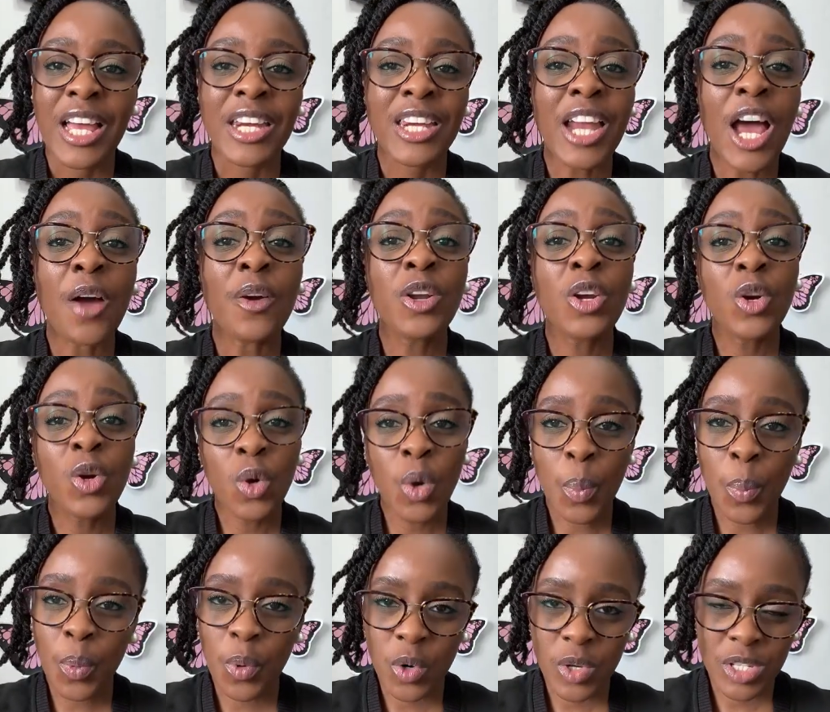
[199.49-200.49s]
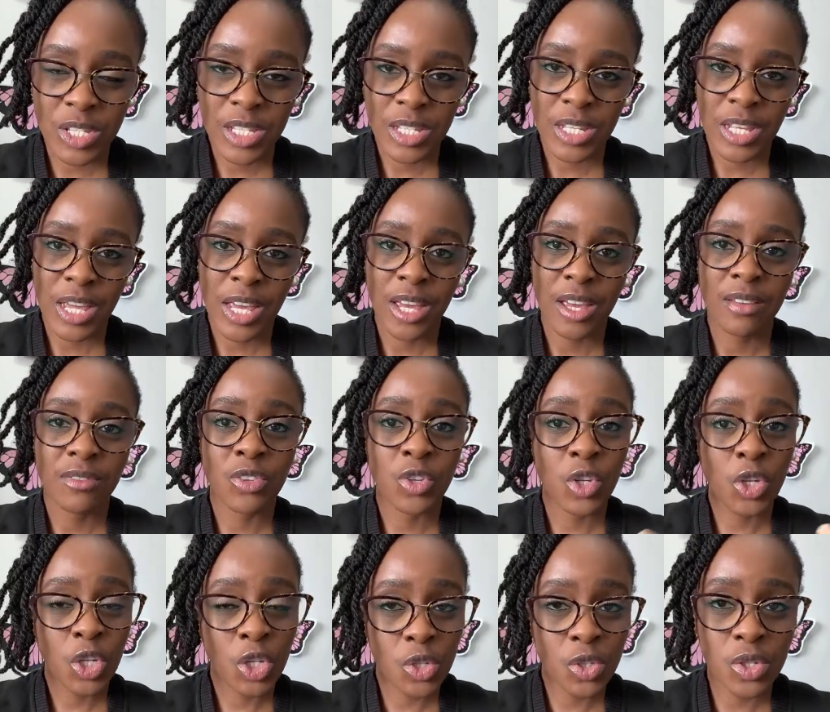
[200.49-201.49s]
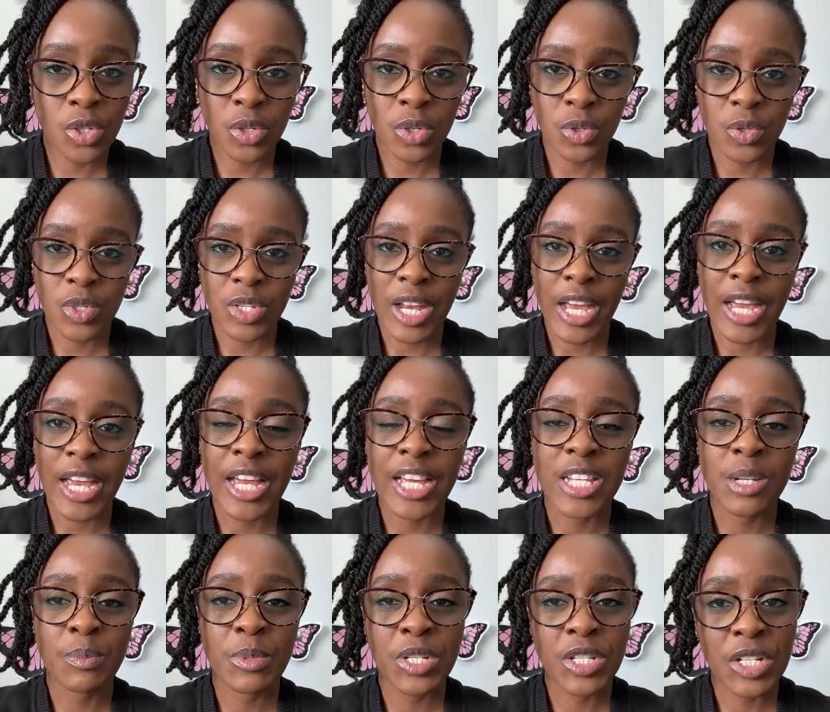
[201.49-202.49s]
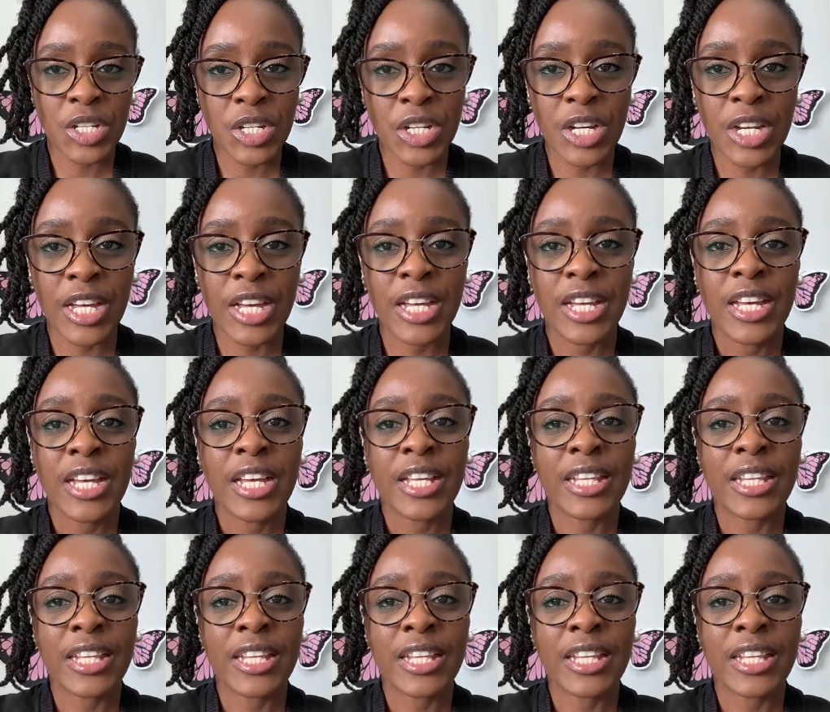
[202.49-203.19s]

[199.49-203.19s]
Now in low porosity hair, the cuticles, like I explained earlier,